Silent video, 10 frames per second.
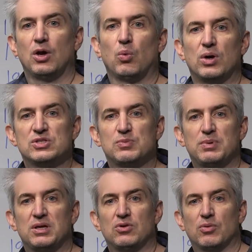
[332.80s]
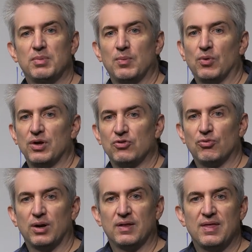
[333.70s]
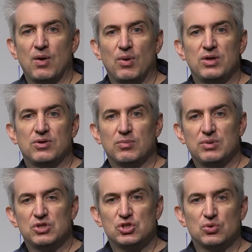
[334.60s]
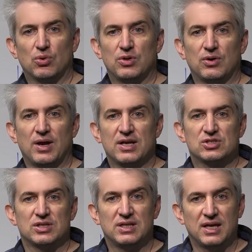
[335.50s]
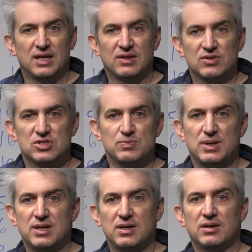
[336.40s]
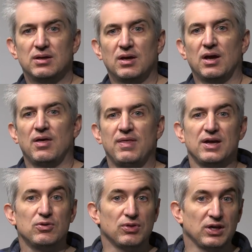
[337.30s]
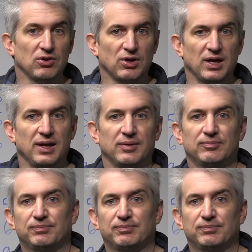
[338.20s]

what speed your memory is running. That way you can be sure that you're actually getting the speed that you think you're getting.